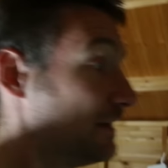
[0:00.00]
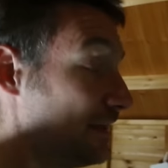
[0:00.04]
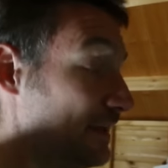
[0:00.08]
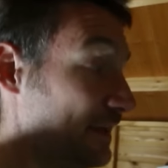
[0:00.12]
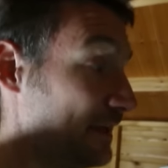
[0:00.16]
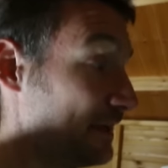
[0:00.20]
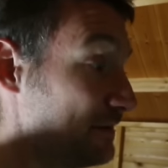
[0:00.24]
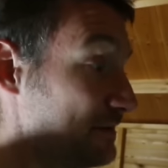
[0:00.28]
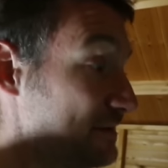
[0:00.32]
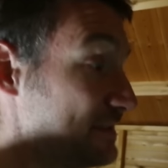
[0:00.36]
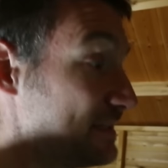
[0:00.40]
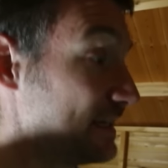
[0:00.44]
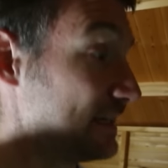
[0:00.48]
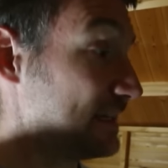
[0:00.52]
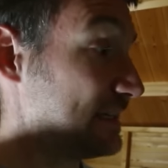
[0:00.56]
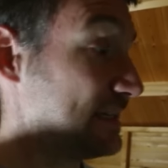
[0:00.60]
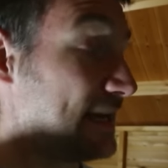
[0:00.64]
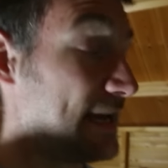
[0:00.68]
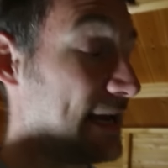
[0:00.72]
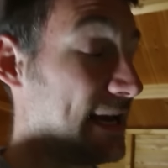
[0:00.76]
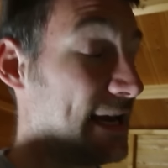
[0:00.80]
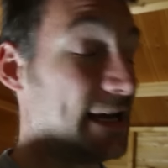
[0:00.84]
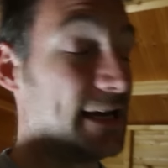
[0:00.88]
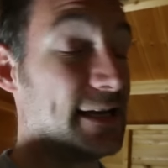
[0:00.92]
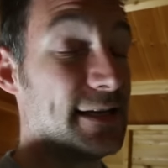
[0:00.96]
you know, 6
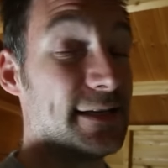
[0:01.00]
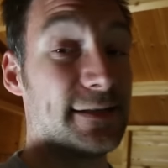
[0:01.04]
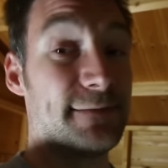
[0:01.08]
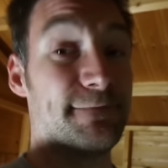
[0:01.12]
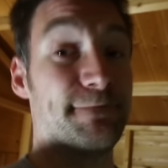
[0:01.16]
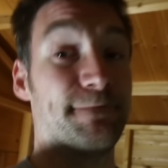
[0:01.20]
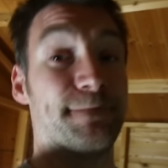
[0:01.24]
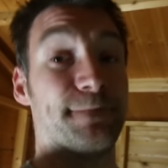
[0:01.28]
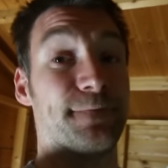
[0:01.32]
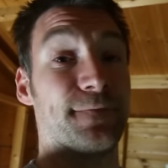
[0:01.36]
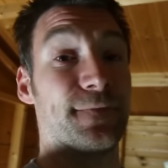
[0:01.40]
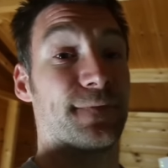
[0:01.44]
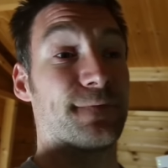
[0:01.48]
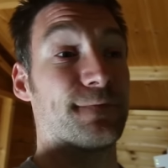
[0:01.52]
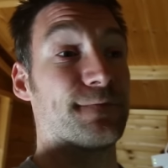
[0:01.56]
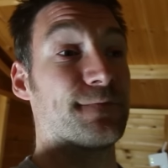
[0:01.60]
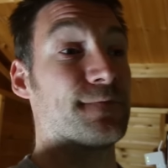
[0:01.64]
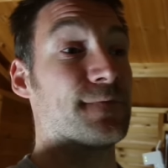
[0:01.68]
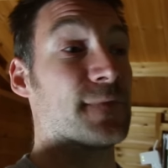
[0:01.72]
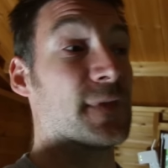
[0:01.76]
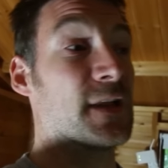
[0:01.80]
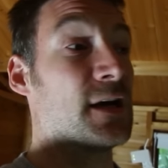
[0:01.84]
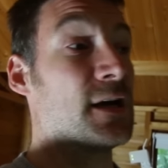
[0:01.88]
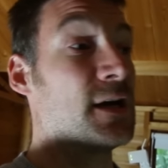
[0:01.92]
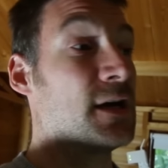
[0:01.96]
years.
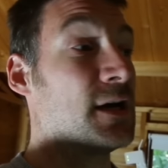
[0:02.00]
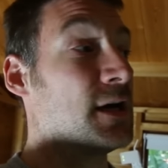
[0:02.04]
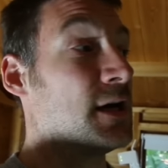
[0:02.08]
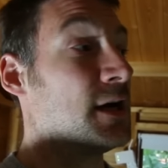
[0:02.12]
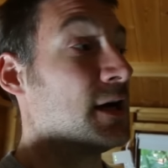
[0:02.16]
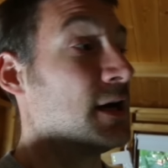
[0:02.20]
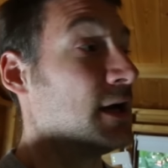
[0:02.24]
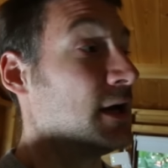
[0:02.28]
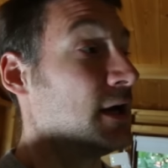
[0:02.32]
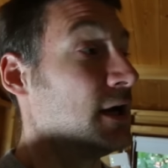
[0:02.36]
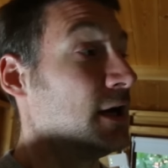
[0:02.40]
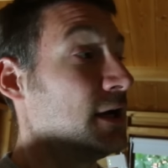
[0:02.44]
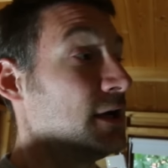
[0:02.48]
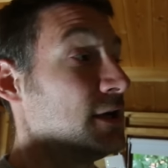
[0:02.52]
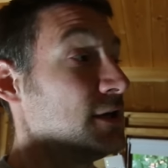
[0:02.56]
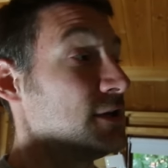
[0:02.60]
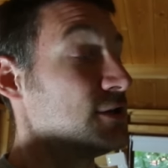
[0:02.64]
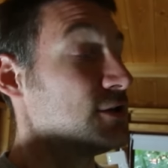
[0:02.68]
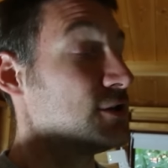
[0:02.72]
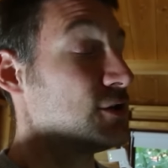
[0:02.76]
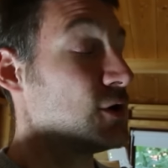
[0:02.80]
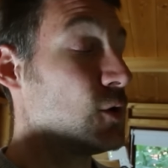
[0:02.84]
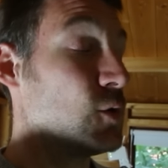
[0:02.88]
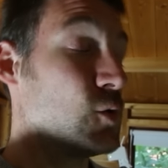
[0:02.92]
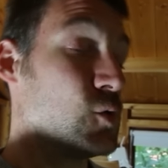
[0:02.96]

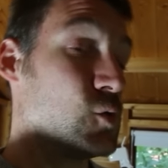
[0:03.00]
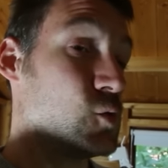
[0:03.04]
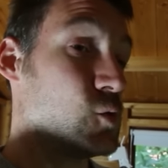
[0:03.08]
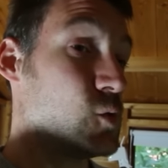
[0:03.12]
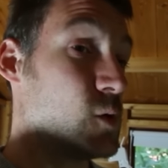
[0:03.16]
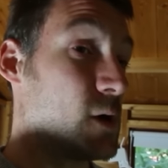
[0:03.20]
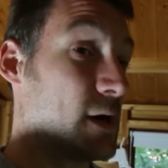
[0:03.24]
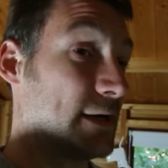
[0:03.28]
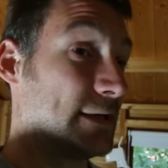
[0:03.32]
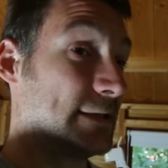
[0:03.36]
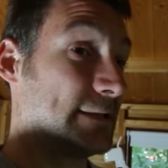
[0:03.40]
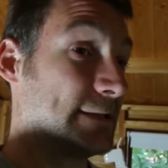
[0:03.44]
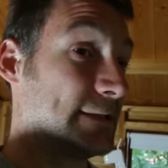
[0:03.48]
So